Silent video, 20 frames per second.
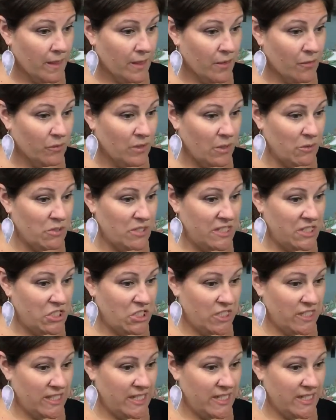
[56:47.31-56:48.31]
Rosy
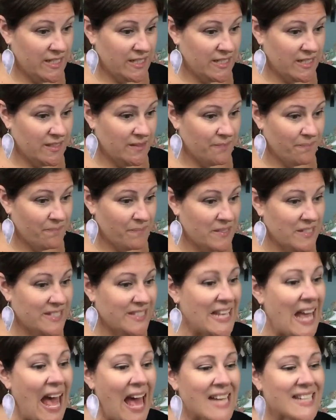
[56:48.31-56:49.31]
cheeks.
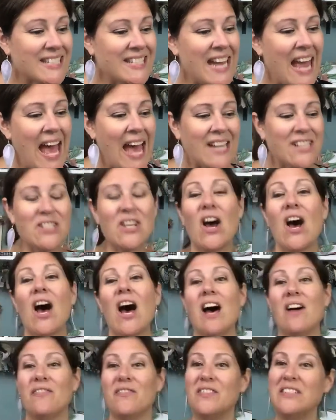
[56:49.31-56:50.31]
Socks knocked
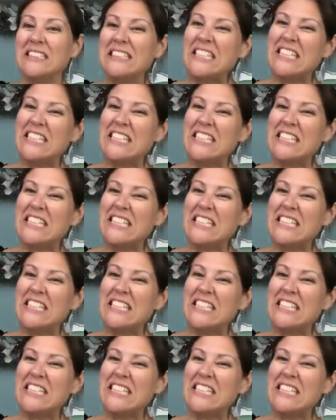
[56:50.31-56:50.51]
off.